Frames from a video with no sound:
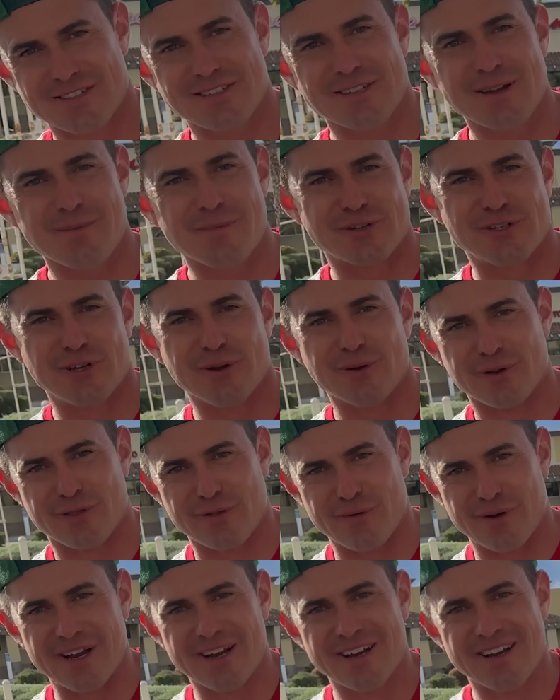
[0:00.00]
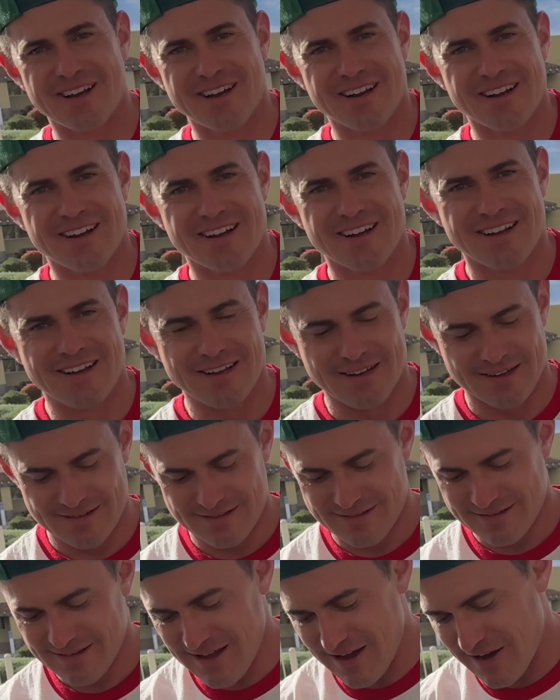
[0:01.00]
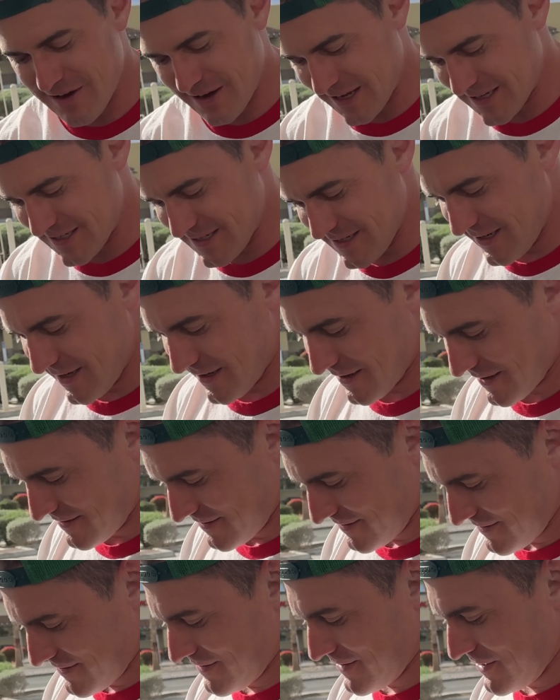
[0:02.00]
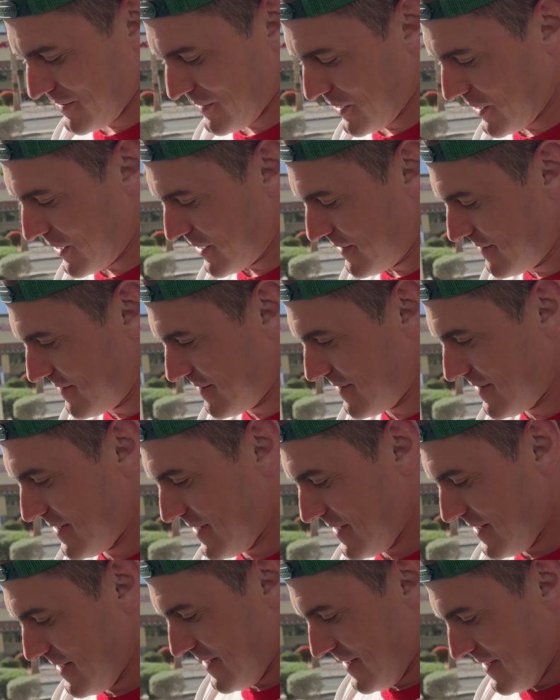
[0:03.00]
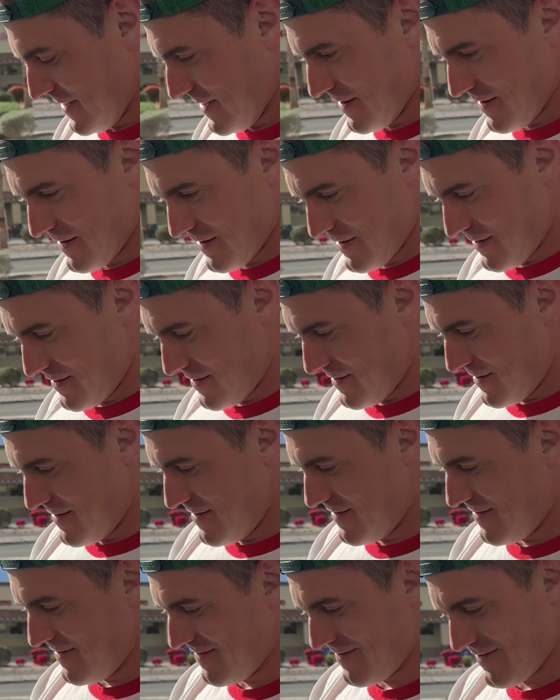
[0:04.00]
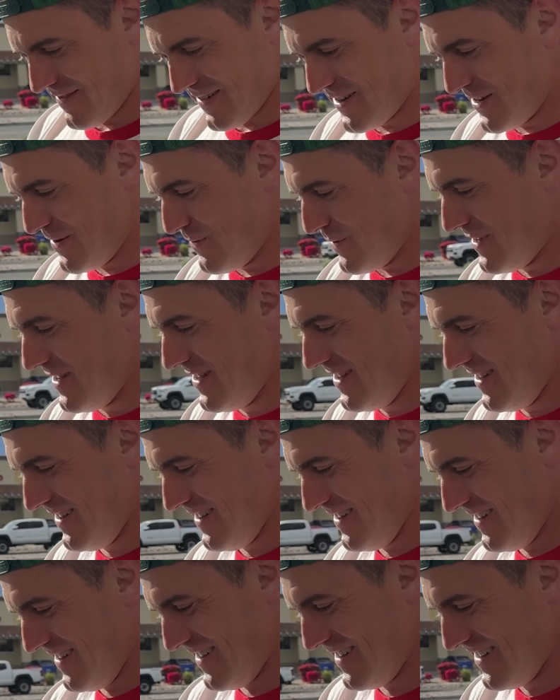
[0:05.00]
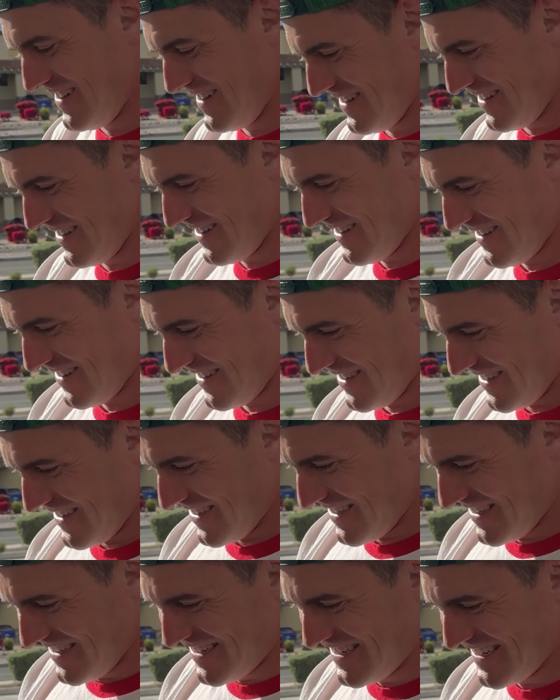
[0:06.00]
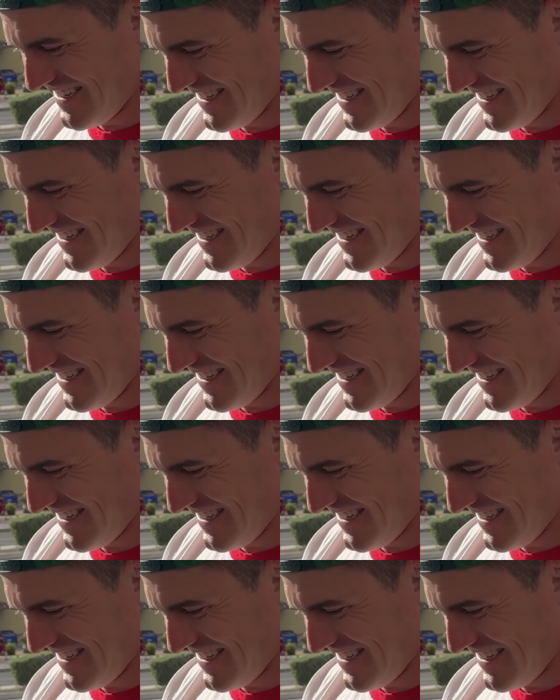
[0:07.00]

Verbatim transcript: number two or three? Number two. Oh, okay, so yeah. I'm good. We're moving right along towards three at a rapid pace.